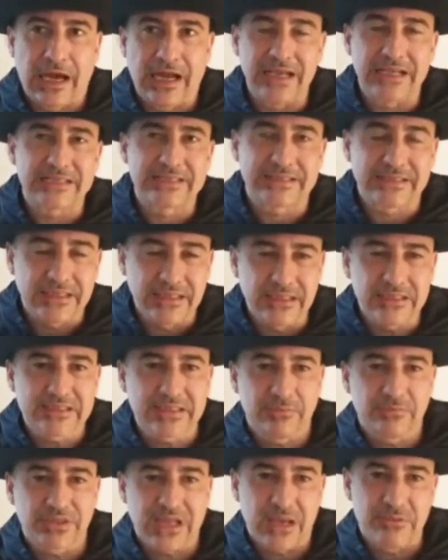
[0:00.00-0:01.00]
still
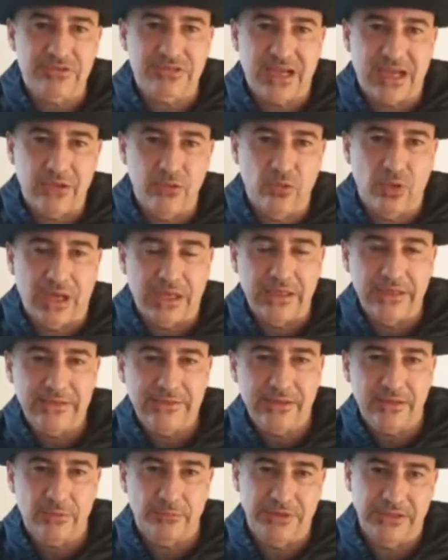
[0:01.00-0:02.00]
sometimes I do a
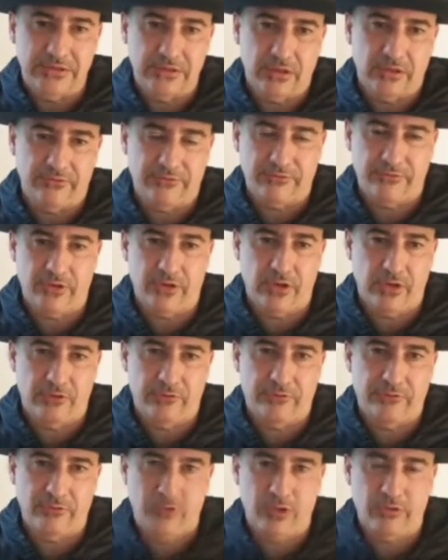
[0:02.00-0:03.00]
little bit of
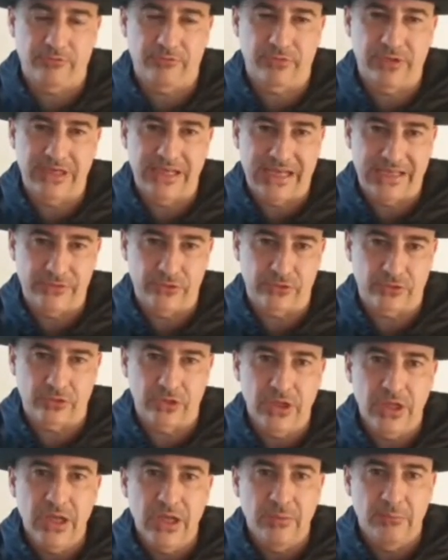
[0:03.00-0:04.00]
leather,
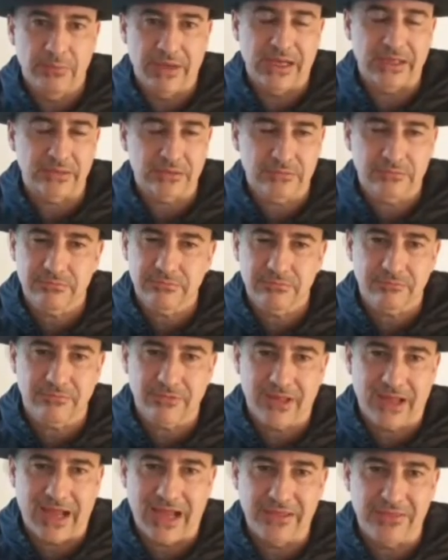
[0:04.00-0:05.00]
but
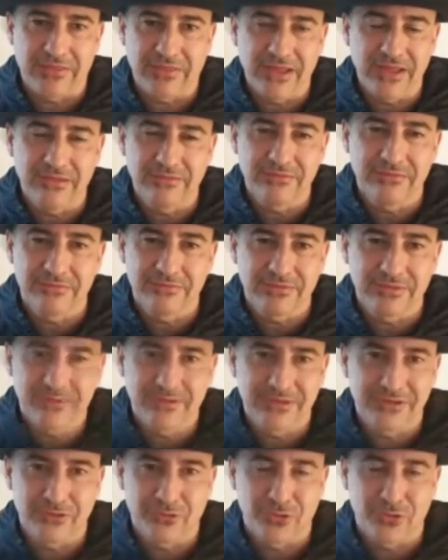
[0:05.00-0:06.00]
I think
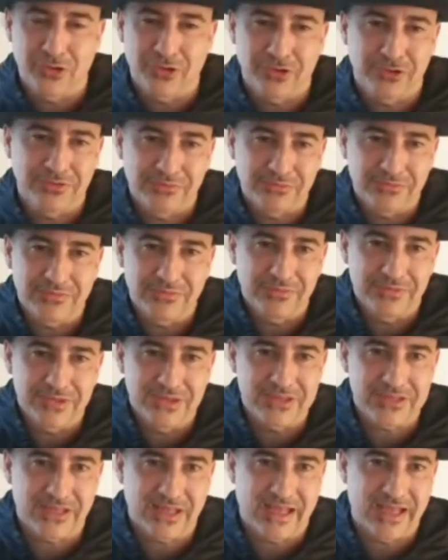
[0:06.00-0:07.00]

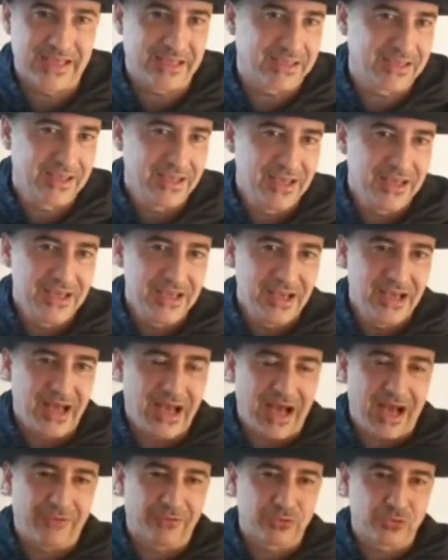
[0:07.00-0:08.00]
it's like
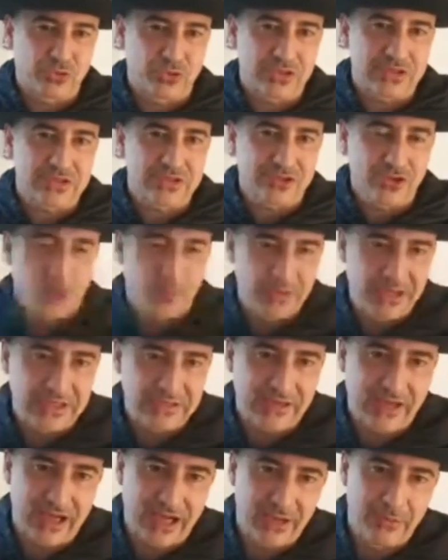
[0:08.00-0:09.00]
after so many
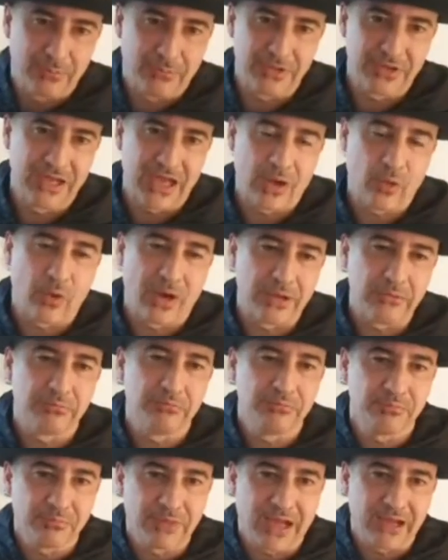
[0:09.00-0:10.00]
time now
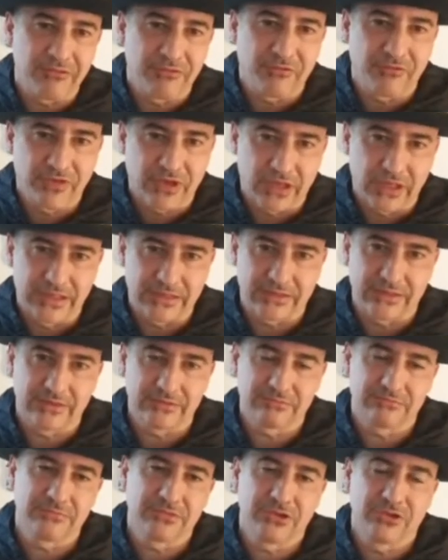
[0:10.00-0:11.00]
I feel it,
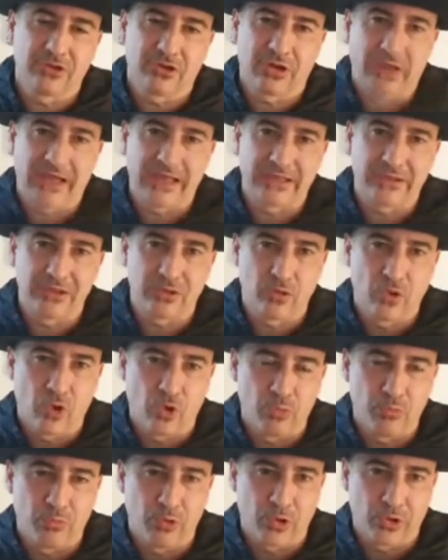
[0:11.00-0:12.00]
like
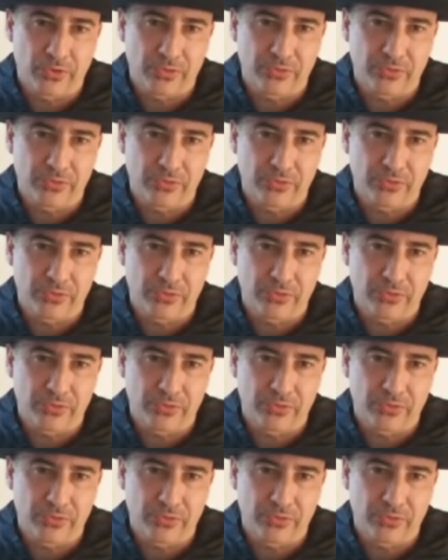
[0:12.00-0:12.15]
go more